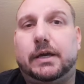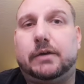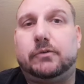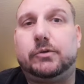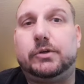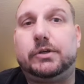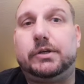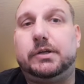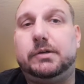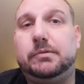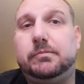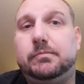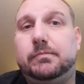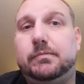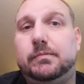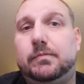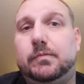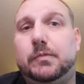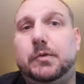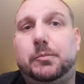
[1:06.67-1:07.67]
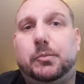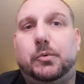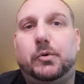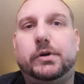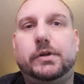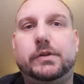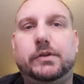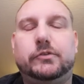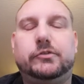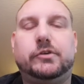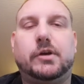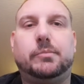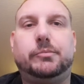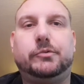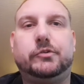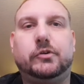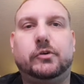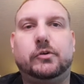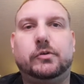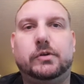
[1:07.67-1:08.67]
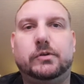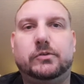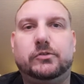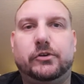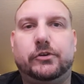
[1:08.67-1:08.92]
And really, the point of this episode